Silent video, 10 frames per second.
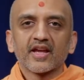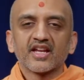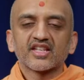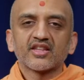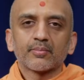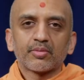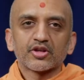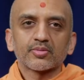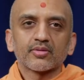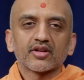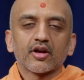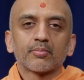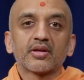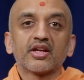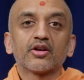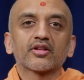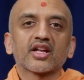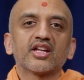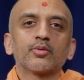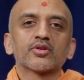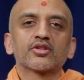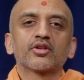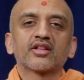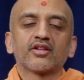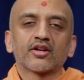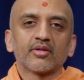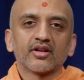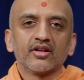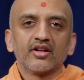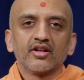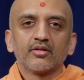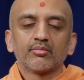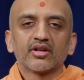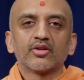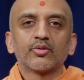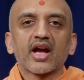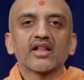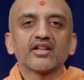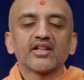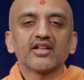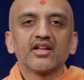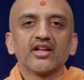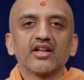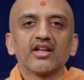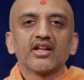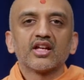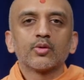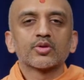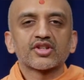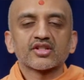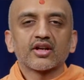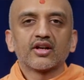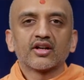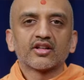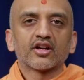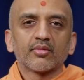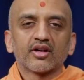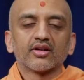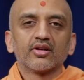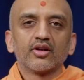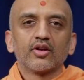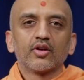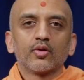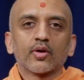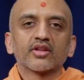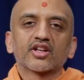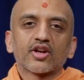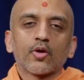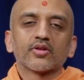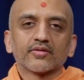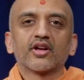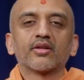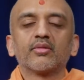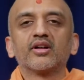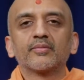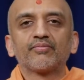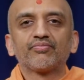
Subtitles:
He said that Bhishma appeared like he was good at dharma, but in reality, he was just adharma, wearing the coat of dharma.